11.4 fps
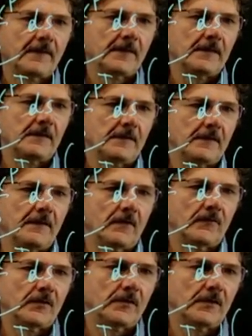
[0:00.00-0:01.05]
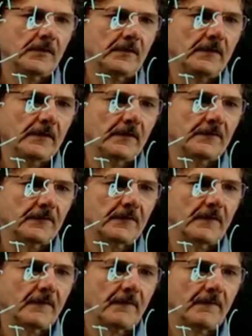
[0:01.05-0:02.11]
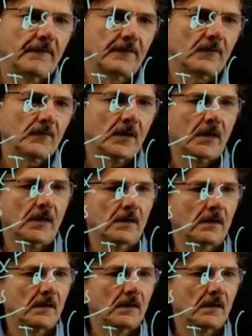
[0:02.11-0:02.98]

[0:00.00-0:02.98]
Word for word: dt over ds square